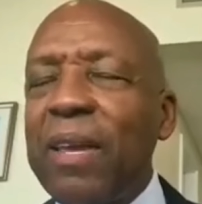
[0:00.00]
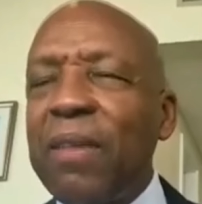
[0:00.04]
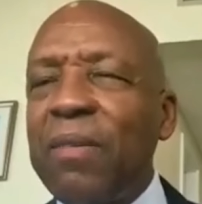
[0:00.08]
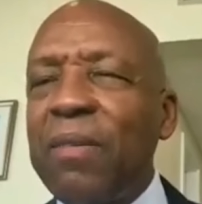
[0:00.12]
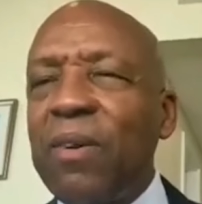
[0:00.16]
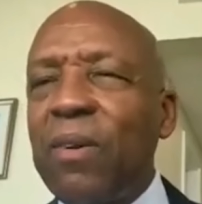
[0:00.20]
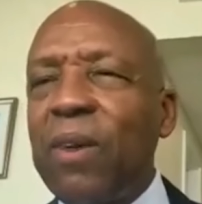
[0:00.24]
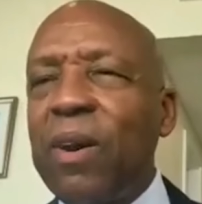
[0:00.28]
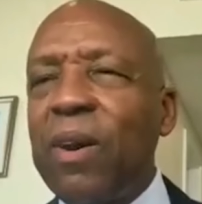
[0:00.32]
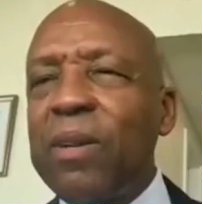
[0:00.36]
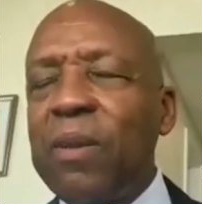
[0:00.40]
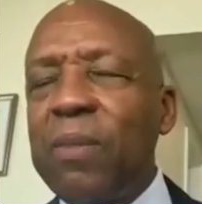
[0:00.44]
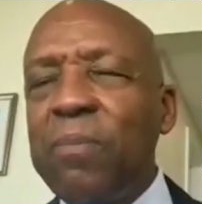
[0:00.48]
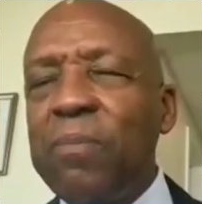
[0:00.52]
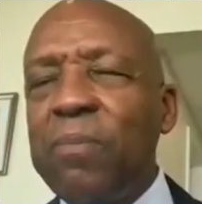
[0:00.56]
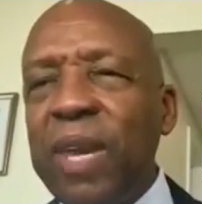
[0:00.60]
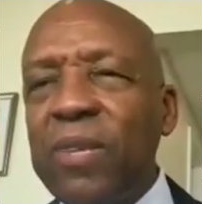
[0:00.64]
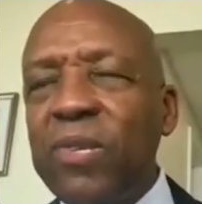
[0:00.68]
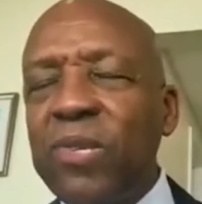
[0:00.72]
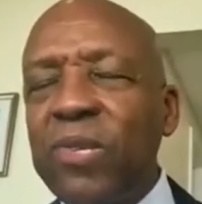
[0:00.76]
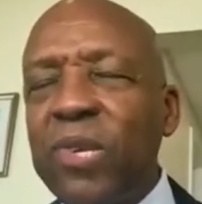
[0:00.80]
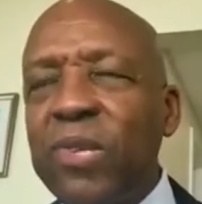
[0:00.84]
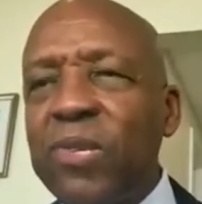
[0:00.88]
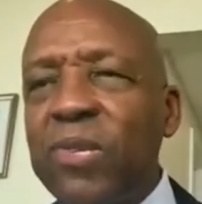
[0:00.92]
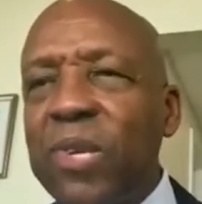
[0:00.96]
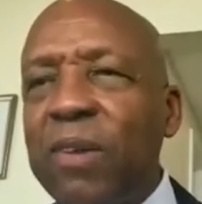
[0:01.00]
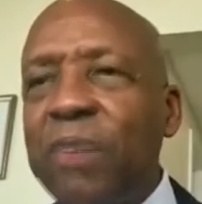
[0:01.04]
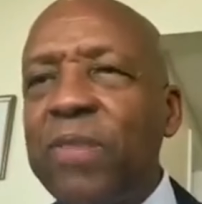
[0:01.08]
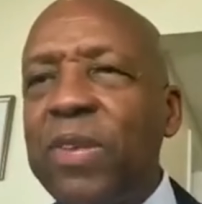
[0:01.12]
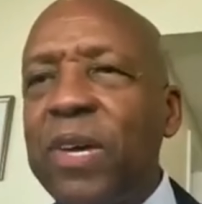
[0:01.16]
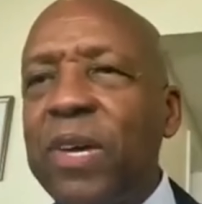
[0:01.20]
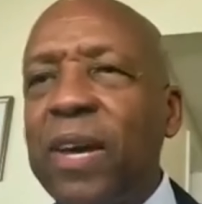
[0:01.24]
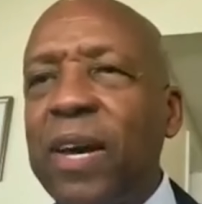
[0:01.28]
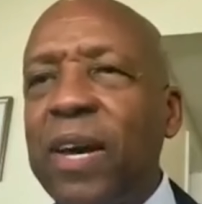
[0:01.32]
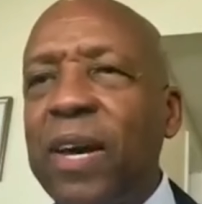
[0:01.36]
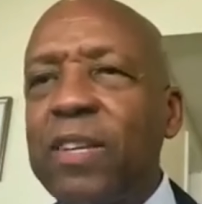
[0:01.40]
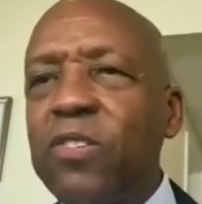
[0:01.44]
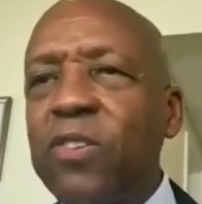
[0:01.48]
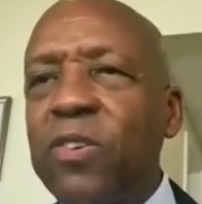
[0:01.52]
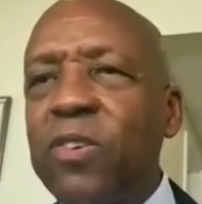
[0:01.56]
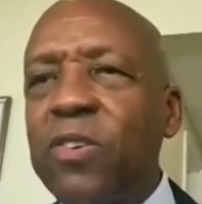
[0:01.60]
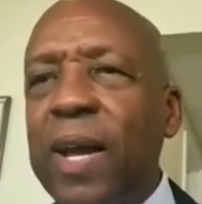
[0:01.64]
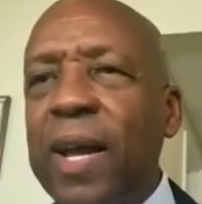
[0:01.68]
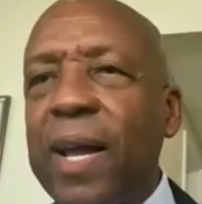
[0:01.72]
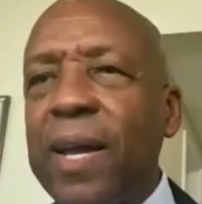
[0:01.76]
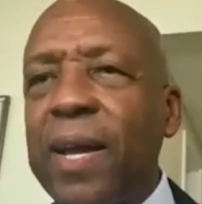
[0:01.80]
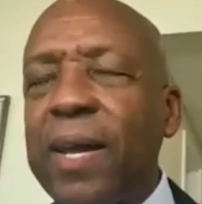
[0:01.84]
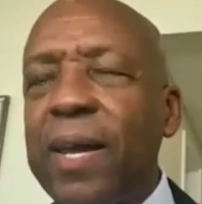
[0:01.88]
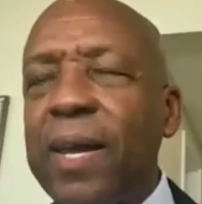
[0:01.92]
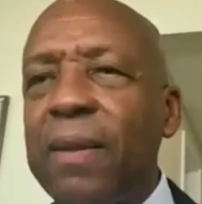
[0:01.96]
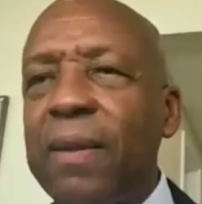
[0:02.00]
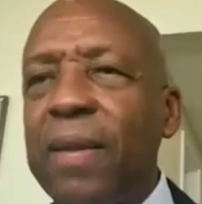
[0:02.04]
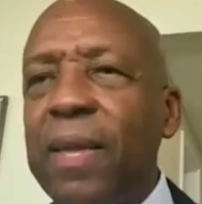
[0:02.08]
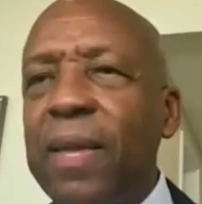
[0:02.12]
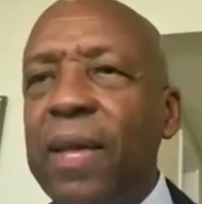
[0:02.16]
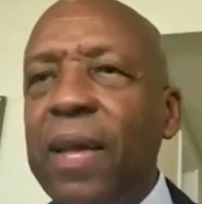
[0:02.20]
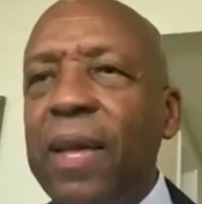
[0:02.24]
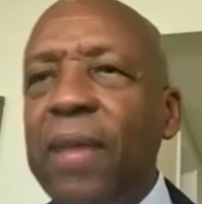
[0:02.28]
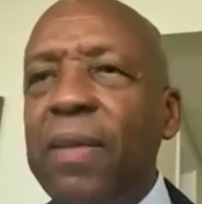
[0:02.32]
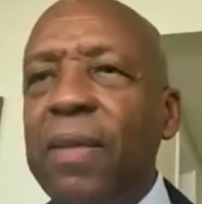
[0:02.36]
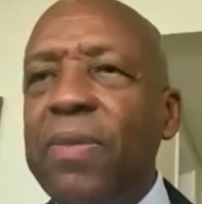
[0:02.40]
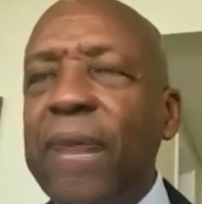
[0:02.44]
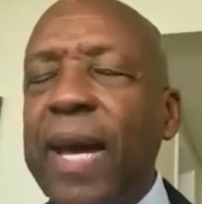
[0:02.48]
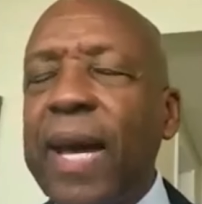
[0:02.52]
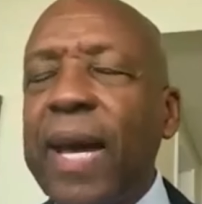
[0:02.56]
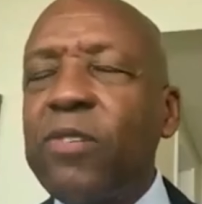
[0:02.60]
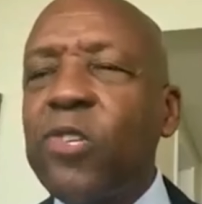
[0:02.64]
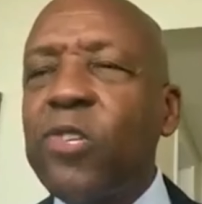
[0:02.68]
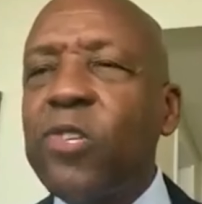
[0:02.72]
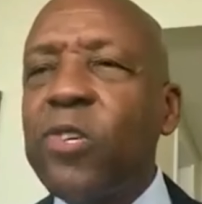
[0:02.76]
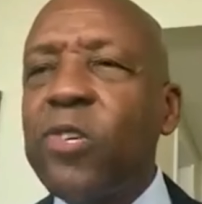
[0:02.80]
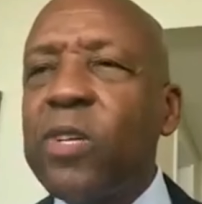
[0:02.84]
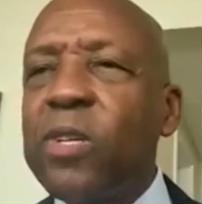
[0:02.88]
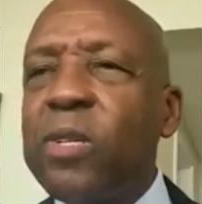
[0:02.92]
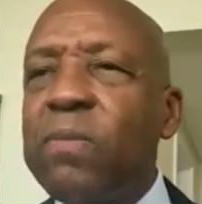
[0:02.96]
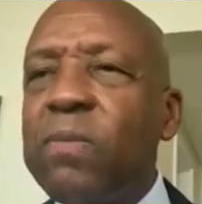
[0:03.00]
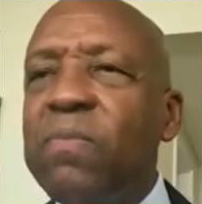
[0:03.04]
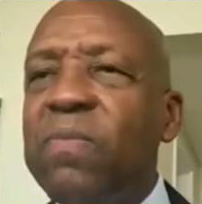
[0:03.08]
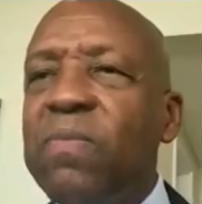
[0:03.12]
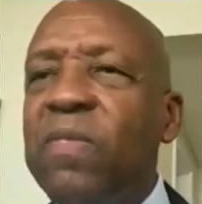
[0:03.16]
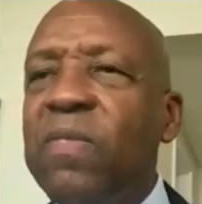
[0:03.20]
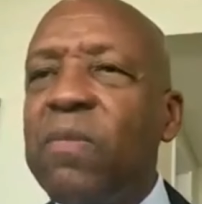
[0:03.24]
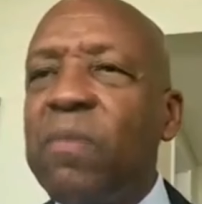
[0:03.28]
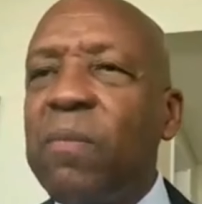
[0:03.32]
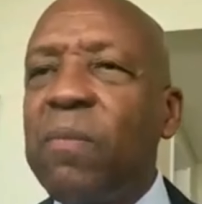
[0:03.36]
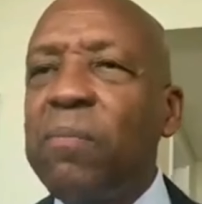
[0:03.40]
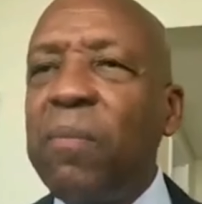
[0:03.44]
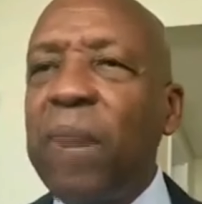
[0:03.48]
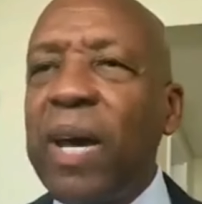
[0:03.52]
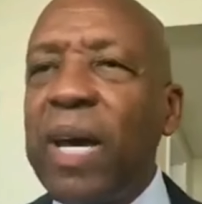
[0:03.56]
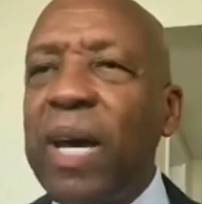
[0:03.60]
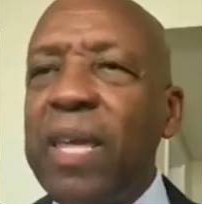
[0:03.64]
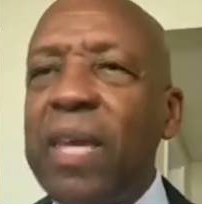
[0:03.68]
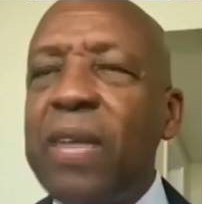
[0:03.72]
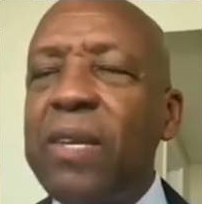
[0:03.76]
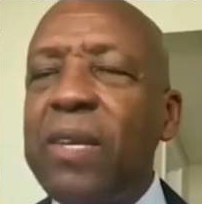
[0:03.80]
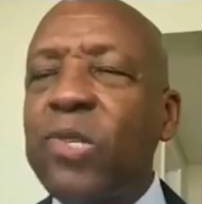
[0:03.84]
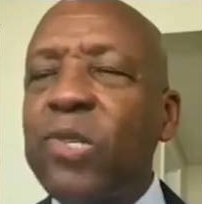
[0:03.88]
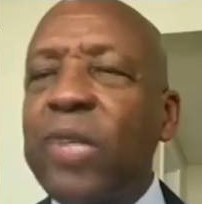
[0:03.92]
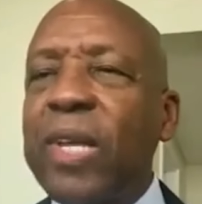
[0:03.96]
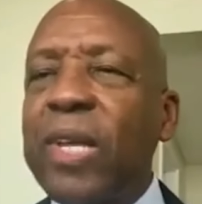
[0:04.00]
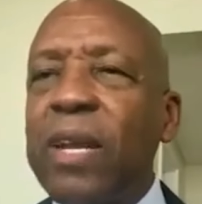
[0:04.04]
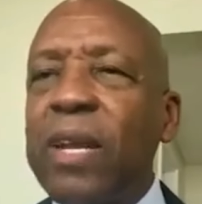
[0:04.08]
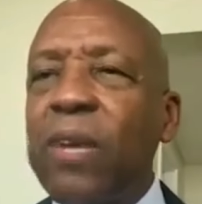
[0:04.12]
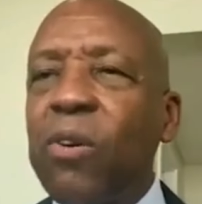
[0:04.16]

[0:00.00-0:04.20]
on the basis of the contract, that certain monies that